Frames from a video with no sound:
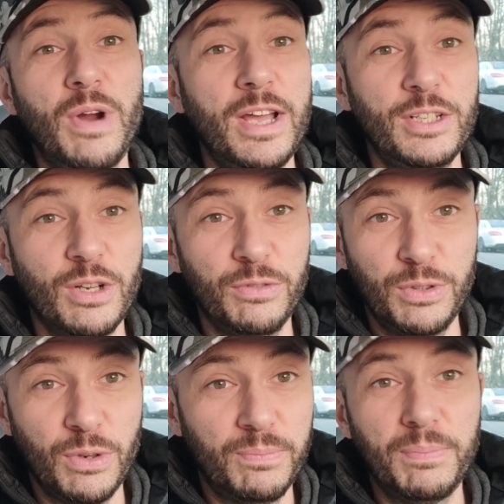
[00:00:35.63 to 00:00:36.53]
range of
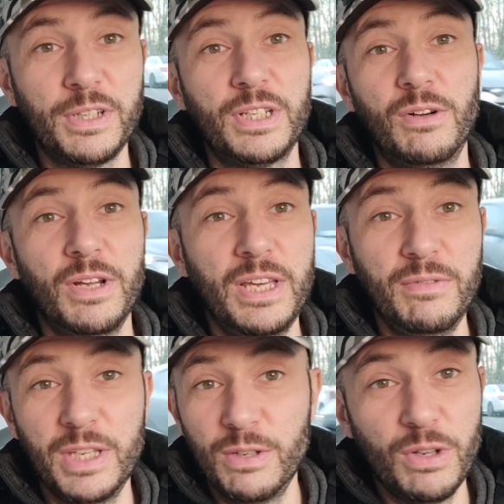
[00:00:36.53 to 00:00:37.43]
your particular
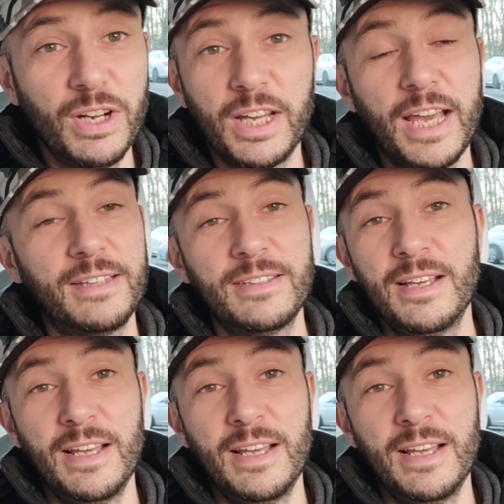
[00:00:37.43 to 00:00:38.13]
EV, you're gonna get